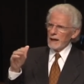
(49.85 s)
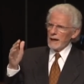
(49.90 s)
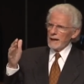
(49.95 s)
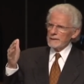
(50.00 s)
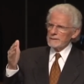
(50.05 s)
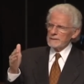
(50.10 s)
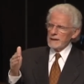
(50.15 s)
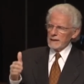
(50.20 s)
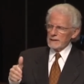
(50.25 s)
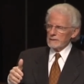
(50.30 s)

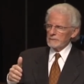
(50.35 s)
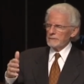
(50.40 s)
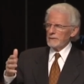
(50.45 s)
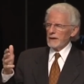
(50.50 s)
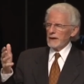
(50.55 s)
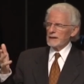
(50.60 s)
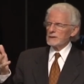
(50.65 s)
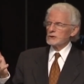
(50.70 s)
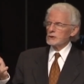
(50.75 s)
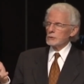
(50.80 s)

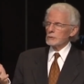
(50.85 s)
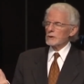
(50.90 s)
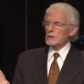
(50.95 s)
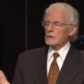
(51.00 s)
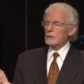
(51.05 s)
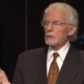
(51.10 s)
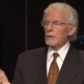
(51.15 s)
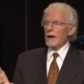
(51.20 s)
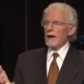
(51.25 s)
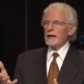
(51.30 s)
identifies you
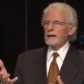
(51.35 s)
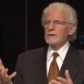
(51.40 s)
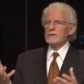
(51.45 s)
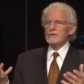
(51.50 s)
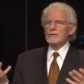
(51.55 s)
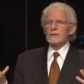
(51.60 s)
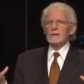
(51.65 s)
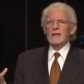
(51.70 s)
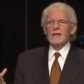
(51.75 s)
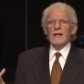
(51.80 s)
with
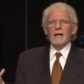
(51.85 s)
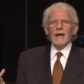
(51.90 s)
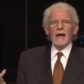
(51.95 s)
Christ